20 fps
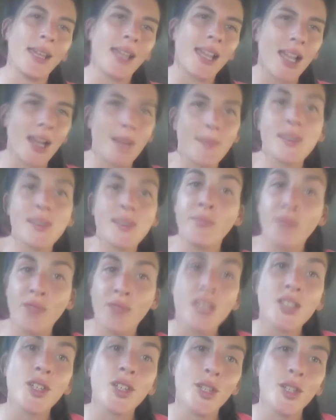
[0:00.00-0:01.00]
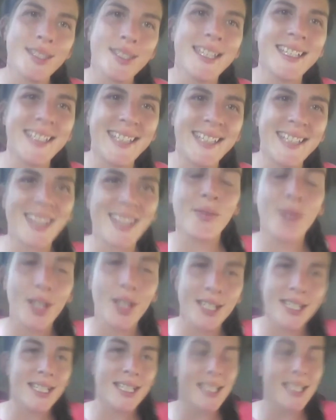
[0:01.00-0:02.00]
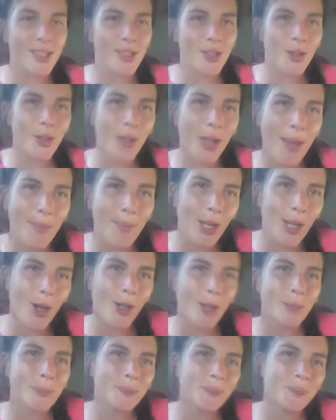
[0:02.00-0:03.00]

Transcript: pickups and rescues, then yeah, the volunteers do come along.